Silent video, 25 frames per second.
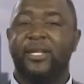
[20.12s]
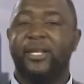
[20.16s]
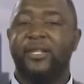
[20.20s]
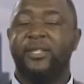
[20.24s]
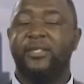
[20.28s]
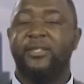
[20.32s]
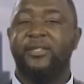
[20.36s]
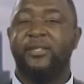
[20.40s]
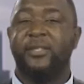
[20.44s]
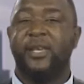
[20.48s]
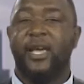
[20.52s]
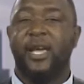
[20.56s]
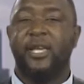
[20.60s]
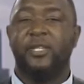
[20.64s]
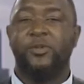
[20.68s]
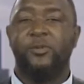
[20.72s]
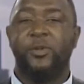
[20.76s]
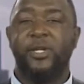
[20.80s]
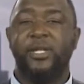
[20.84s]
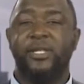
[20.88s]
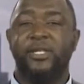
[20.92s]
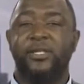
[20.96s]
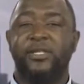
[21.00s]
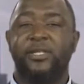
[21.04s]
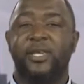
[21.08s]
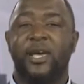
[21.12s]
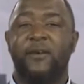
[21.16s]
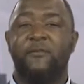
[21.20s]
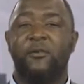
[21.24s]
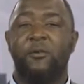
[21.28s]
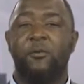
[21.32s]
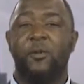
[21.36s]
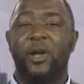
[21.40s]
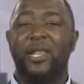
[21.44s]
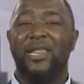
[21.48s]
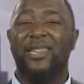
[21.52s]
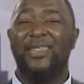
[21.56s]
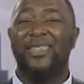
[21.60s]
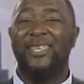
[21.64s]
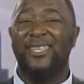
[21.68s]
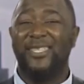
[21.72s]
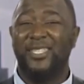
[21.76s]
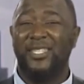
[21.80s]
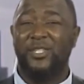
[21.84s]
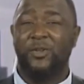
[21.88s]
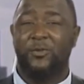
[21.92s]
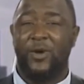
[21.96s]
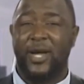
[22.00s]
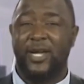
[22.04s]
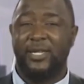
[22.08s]
ideas as we discover what
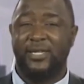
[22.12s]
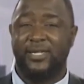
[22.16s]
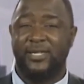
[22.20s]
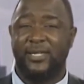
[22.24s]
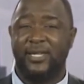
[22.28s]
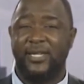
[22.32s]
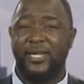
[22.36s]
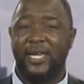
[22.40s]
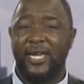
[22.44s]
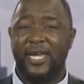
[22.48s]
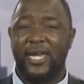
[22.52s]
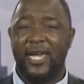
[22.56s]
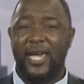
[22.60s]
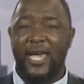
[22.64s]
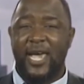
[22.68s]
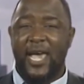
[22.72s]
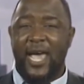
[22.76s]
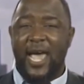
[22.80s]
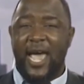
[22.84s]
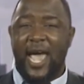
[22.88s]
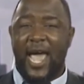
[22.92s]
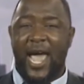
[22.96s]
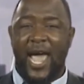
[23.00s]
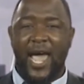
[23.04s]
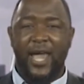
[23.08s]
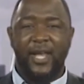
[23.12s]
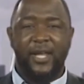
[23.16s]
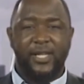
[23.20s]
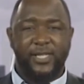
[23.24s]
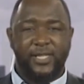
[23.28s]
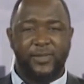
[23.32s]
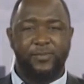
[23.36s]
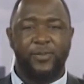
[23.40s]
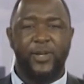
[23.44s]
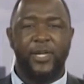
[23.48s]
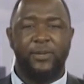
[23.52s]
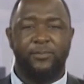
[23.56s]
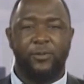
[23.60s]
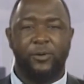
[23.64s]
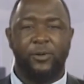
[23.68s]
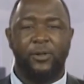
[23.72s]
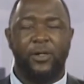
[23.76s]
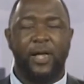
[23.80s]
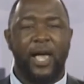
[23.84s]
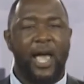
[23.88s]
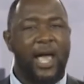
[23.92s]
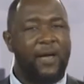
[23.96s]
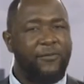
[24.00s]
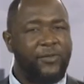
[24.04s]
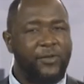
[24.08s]
this great city and its
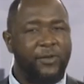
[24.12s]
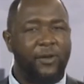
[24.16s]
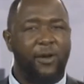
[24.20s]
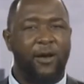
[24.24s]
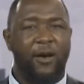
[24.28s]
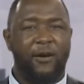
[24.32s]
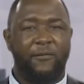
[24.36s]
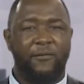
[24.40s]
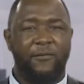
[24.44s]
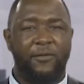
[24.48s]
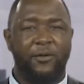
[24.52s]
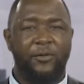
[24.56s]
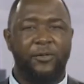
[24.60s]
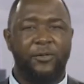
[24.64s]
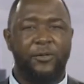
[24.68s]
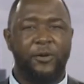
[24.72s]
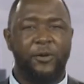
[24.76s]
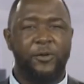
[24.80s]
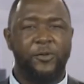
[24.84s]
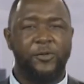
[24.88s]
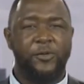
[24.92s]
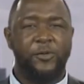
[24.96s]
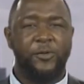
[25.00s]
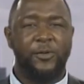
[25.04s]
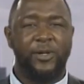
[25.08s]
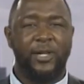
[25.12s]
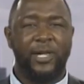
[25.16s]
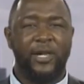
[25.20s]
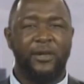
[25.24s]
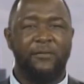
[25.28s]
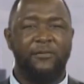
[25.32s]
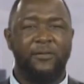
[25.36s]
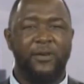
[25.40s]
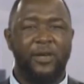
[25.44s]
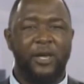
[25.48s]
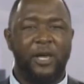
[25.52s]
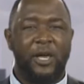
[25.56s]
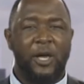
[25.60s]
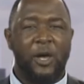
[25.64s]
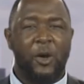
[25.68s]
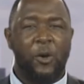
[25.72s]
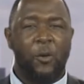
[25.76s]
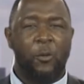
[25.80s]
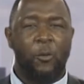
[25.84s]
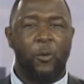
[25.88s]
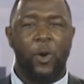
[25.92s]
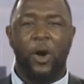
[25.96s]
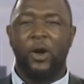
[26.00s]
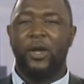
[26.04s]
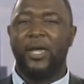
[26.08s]
people have to offer those who live,
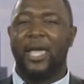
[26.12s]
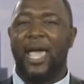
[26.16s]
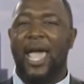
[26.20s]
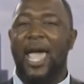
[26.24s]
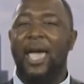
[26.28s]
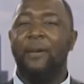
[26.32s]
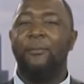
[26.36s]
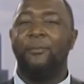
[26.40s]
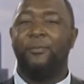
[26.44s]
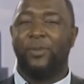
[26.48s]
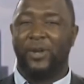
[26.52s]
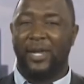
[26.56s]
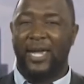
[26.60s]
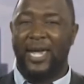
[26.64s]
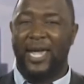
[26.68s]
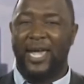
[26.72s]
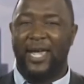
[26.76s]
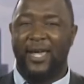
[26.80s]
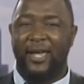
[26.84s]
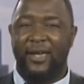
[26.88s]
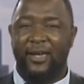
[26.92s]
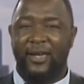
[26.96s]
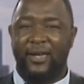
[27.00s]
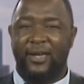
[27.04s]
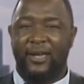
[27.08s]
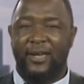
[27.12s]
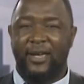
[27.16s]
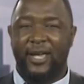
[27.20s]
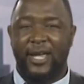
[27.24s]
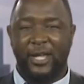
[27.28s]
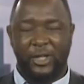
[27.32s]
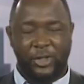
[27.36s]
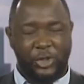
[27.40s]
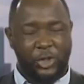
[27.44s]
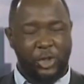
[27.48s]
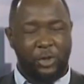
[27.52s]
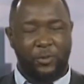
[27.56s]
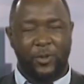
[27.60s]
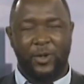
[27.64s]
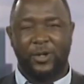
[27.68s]
work, and play in